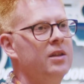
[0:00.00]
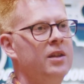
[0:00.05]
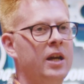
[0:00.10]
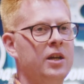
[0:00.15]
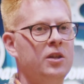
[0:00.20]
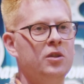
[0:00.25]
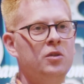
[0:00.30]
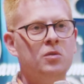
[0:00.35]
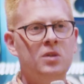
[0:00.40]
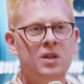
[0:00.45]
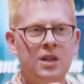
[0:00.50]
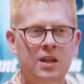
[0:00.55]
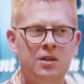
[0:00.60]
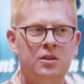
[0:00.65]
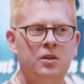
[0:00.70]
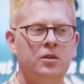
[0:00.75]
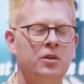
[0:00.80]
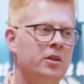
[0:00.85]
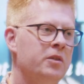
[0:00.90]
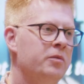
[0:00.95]
that you
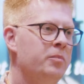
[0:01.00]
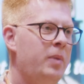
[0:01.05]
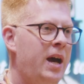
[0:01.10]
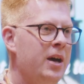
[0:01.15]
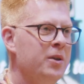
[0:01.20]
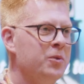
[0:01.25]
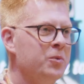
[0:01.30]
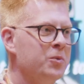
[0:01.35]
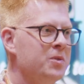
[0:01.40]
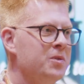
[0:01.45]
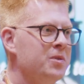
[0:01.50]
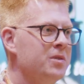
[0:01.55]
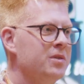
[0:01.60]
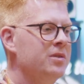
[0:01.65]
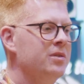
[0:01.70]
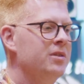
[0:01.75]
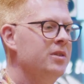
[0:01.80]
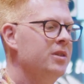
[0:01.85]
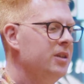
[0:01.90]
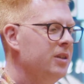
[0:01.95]
need a lot of panels.
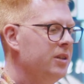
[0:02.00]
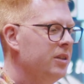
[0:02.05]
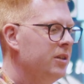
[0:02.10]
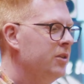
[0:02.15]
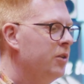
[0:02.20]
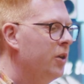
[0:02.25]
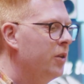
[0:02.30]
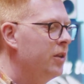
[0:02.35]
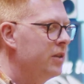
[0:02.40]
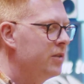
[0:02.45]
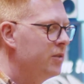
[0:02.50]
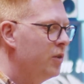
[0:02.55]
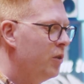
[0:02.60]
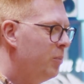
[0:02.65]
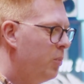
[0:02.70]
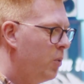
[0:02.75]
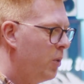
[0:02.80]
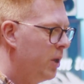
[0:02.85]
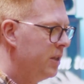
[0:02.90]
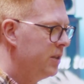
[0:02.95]
You know, there's no
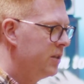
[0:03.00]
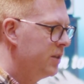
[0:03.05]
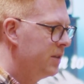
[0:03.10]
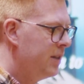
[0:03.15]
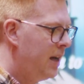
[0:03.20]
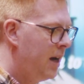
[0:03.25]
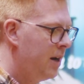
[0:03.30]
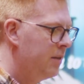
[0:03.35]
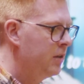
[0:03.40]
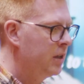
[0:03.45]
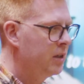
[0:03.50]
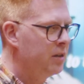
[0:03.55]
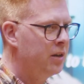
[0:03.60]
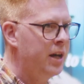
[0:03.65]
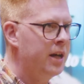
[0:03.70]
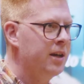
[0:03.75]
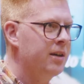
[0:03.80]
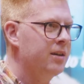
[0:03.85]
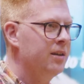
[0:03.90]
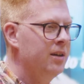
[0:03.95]
point just having
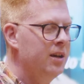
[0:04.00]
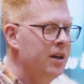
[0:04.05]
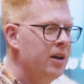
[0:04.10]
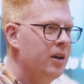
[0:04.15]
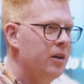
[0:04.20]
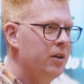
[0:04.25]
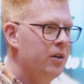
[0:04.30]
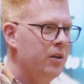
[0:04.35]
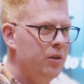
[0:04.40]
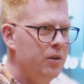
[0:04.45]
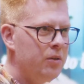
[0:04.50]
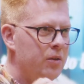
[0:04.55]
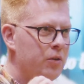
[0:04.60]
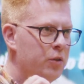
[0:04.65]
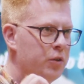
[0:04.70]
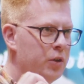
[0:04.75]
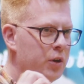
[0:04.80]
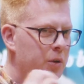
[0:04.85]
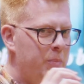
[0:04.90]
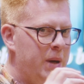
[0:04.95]
like
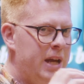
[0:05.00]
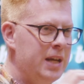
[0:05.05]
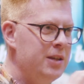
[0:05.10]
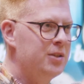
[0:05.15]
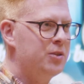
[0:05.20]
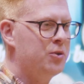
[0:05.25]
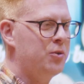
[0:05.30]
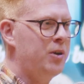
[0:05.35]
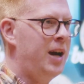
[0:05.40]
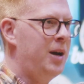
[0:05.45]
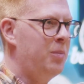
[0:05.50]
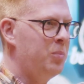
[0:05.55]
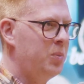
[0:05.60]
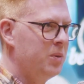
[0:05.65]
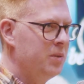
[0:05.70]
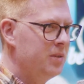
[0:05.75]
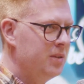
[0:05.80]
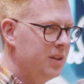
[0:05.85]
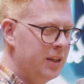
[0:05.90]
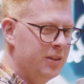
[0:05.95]
the bass trap
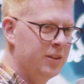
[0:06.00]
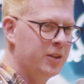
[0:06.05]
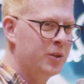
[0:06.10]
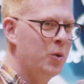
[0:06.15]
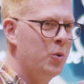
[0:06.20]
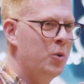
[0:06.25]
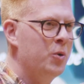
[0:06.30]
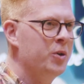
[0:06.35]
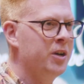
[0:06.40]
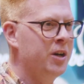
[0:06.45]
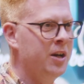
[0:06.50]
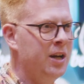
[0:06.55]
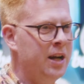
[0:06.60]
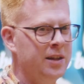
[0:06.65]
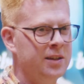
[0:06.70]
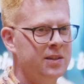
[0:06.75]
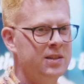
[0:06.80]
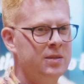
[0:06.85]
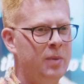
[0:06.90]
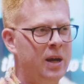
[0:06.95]
in the corner
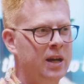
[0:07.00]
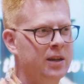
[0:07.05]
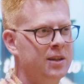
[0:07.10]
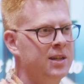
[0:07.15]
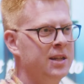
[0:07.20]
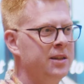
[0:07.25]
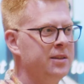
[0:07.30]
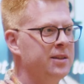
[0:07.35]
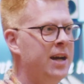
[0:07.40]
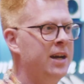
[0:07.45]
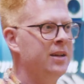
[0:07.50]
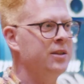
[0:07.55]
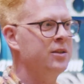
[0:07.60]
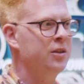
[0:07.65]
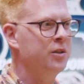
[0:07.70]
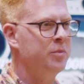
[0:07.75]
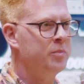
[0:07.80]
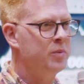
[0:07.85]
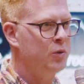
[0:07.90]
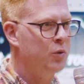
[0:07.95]
and expecting that
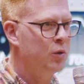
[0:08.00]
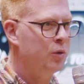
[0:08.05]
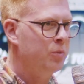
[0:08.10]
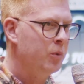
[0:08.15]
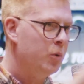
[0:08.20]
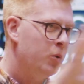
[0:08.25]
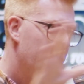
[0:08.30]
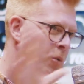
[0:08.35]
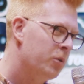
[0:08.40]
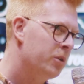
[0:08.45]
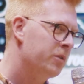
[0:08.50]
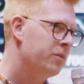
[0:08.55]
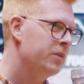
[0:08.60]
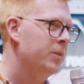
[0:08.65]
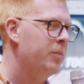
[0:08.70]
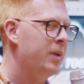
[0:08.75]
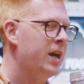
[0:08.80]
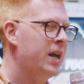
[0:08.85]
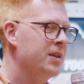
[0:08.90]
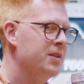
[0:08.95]
to absorb all of
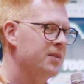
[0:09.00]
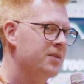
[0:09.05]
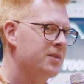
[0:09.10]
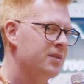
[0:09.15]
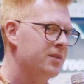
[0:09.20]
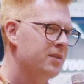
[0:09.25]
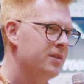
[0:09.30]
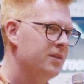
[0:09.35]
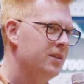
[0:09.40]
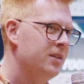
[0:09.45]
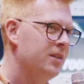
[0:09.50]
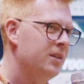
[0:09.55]
the bass.